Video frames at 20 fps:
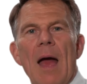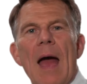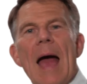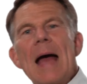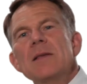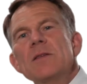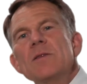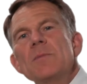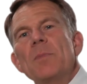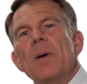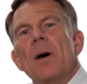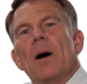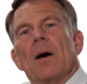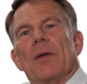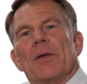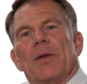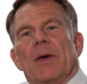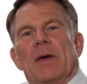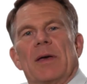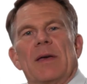As a
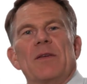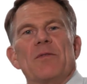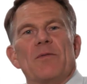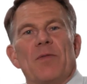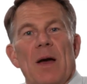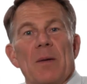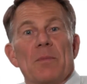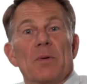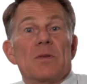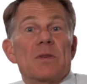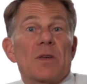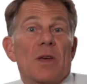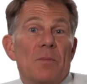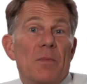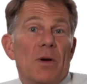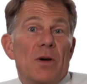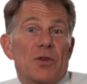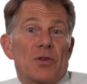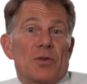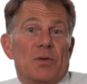partner in Vibert's
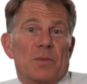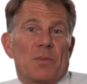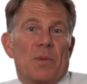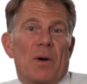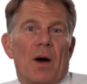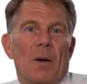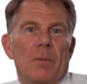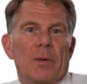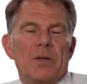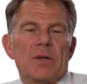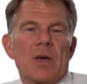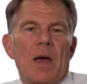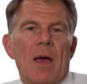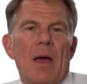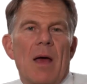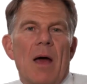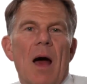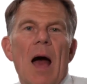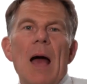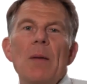commercial department,
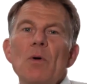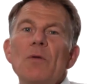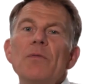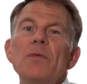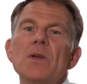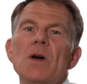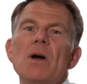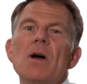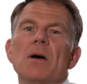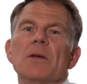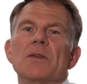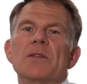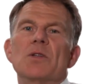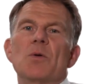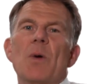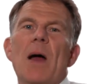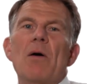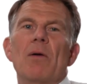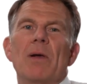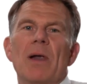I'm often asked
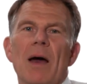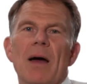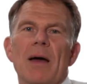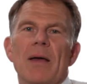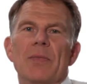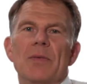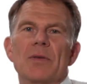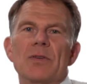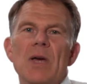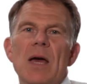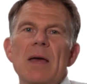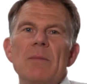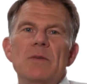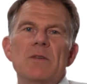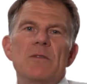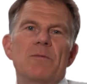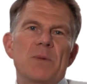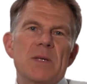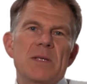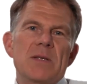to outline the
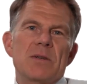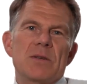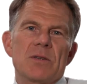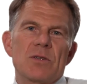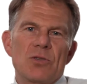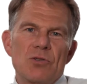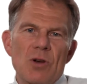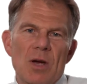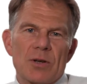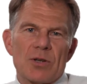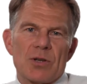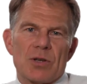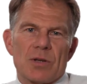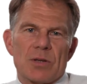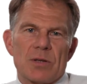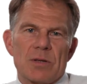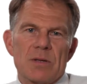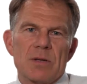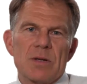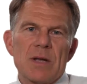types of business
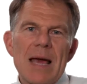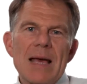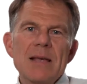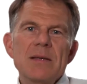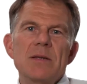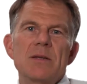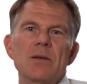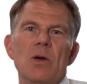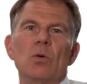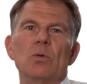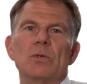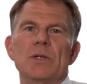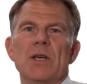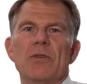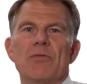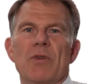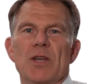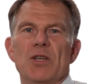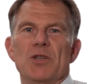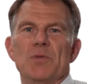structures and asset holding
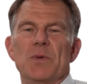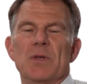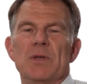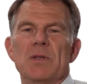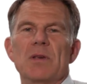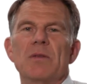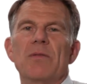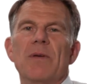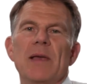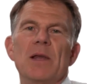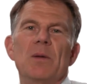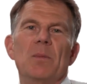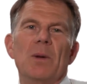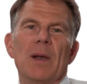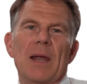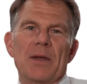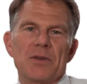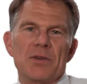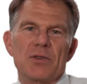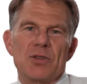arrangements
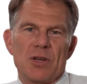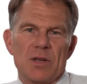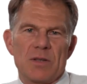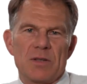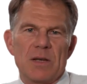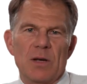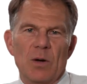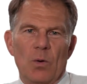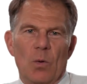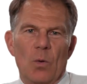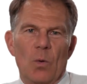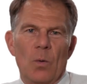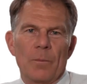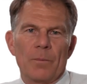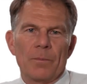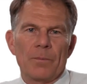available under Jersey law.